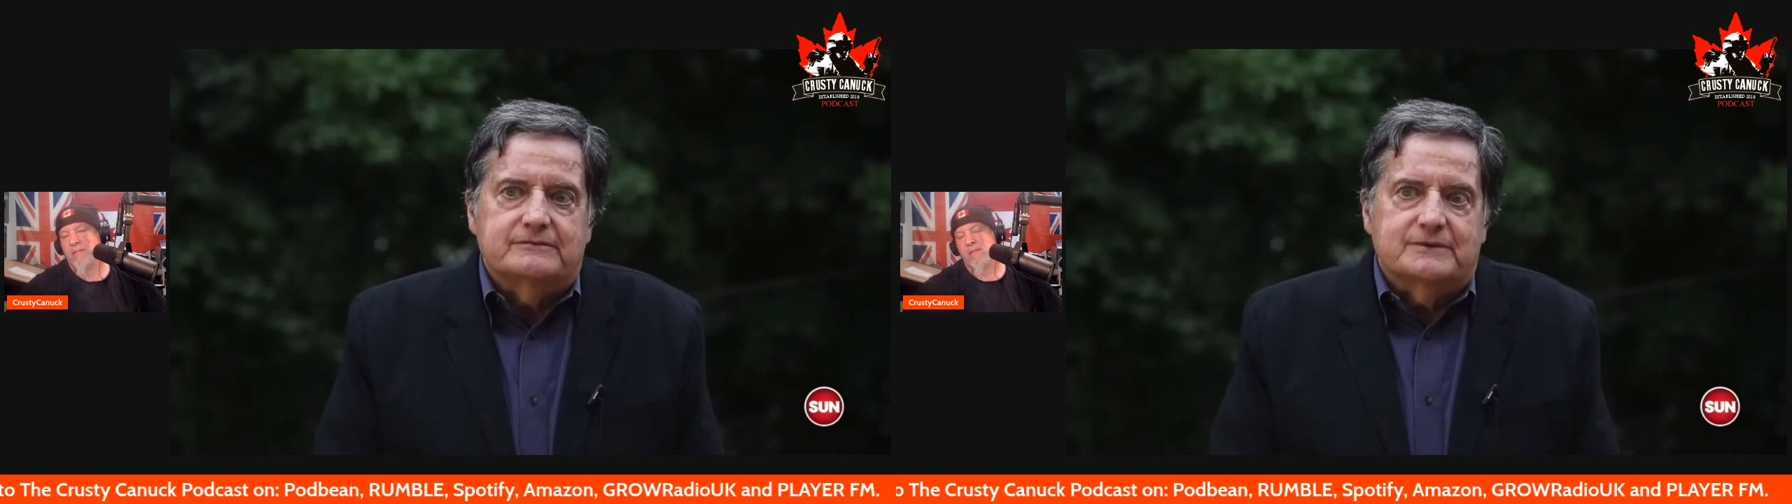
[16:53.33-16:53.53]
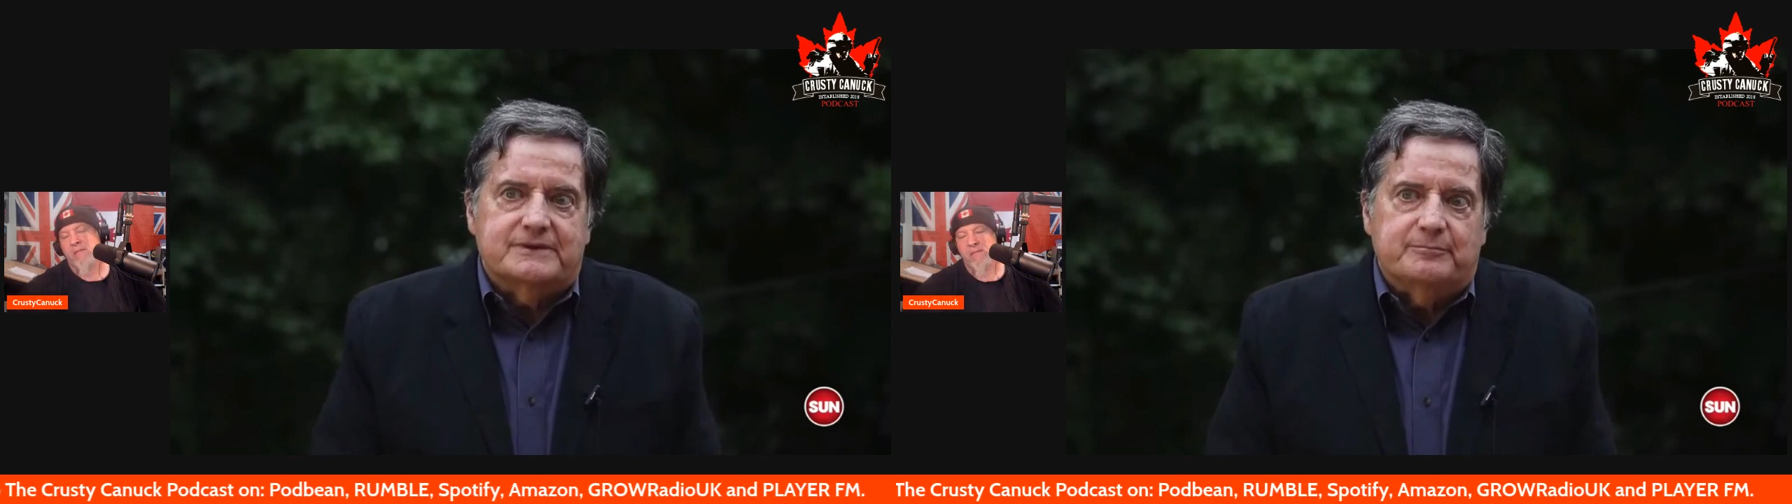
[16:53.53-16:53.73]

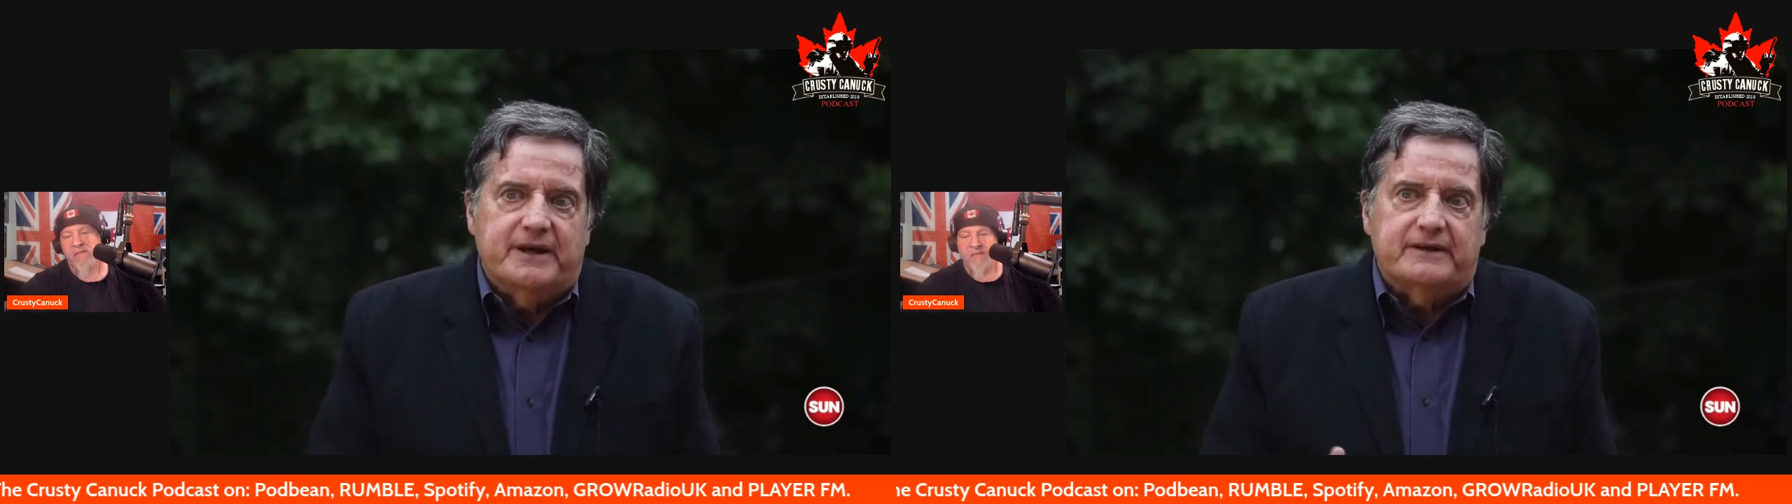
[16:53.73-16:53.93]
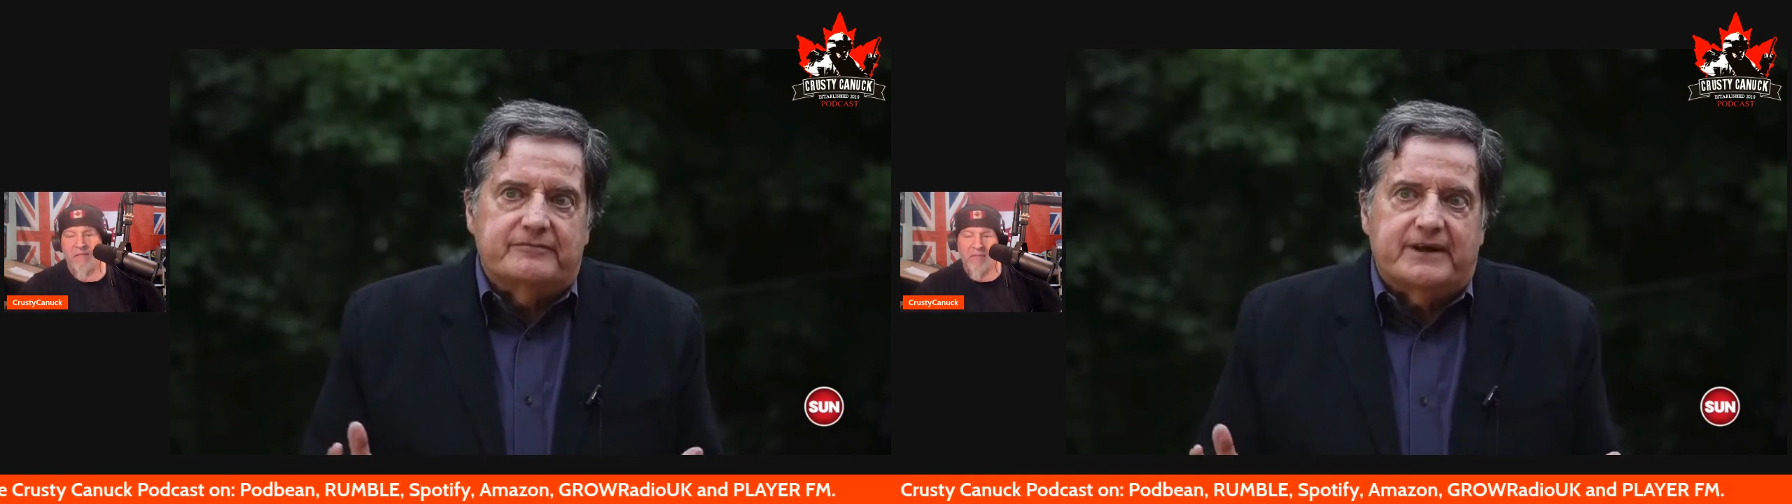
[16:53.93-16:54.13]
what the
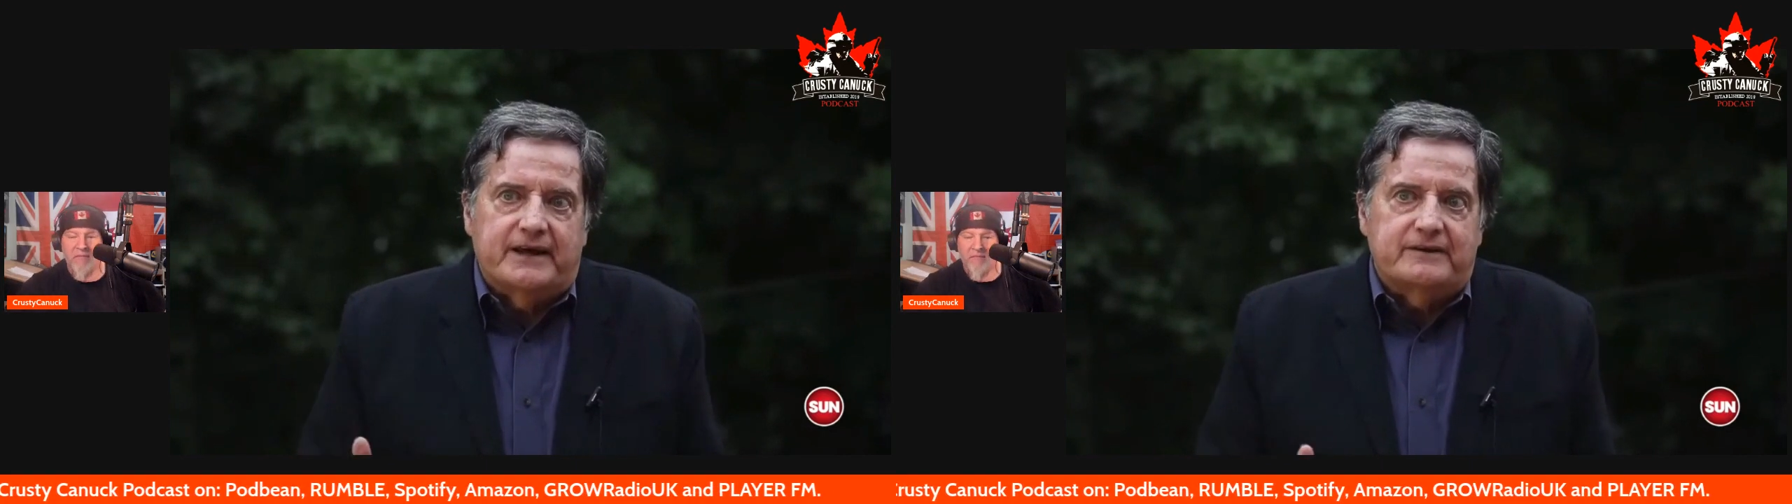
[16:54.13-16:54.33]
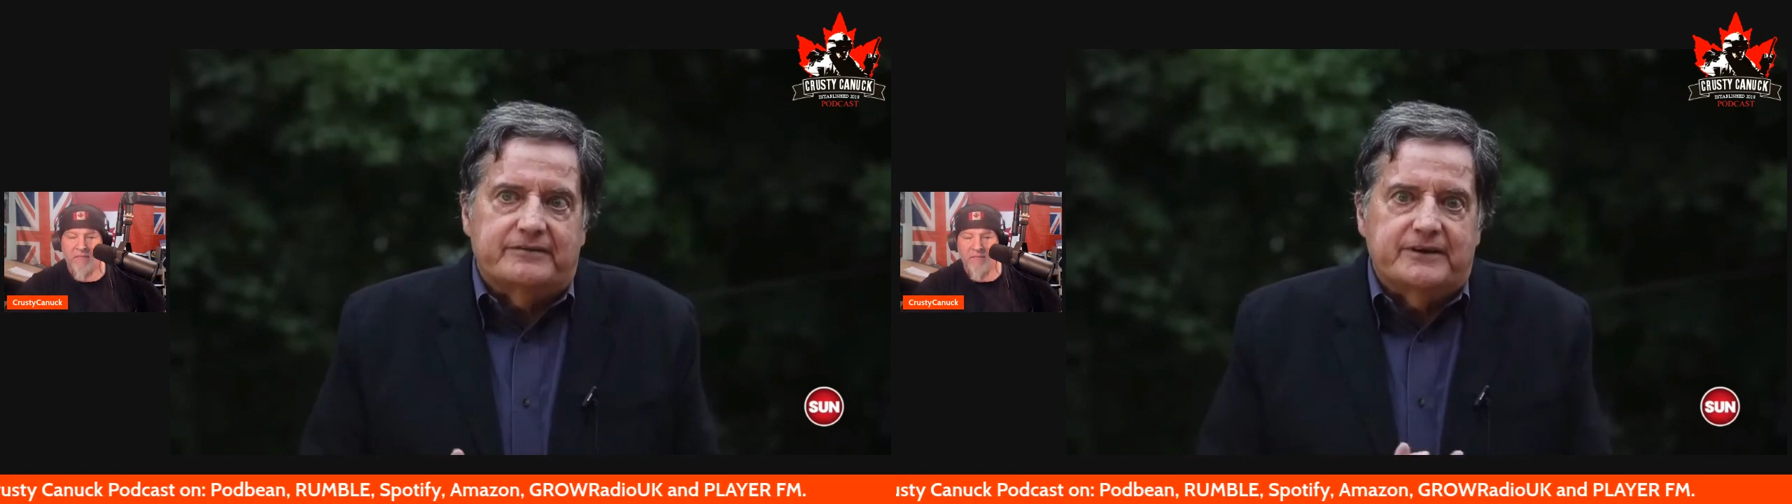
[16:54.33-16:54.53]
Bank of
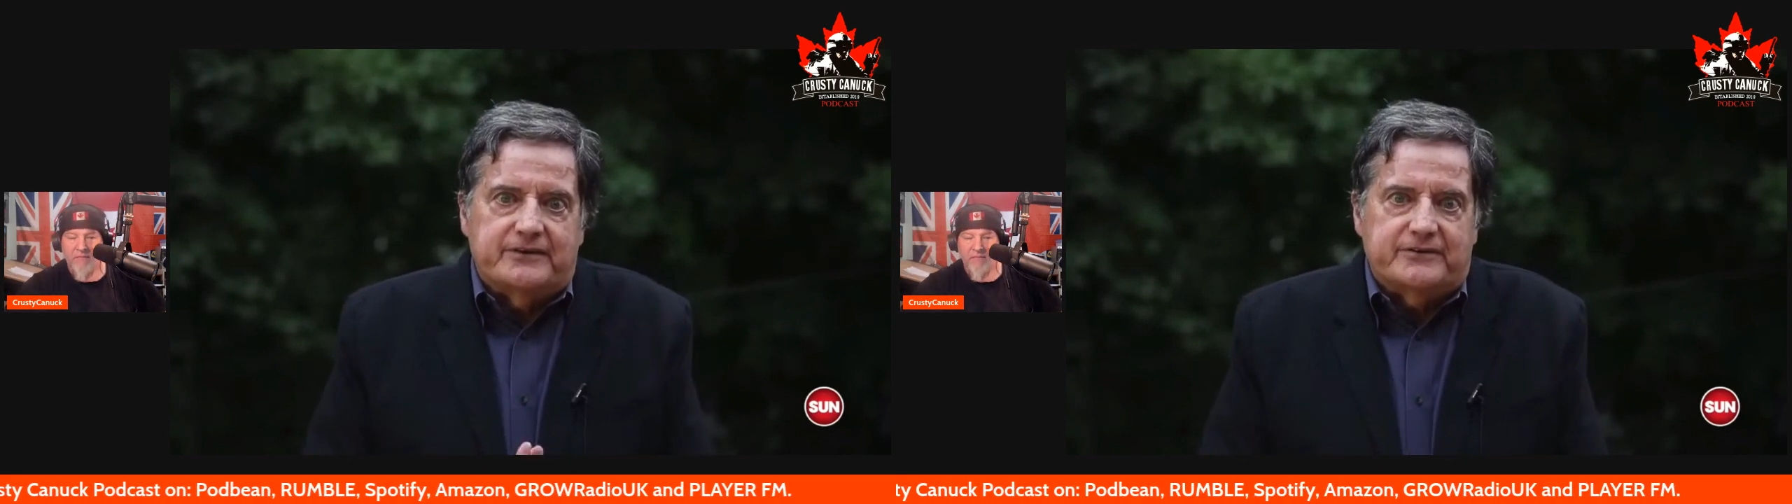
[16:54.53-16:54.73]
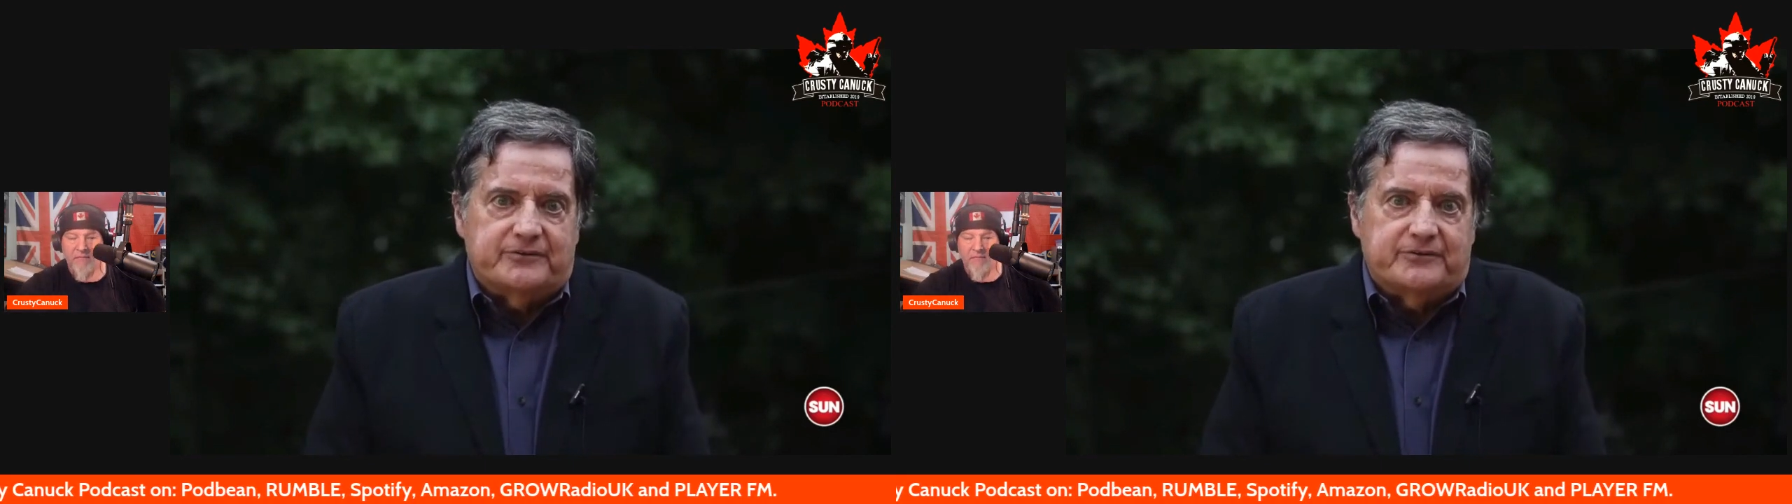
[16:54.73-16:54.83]
Canada thinks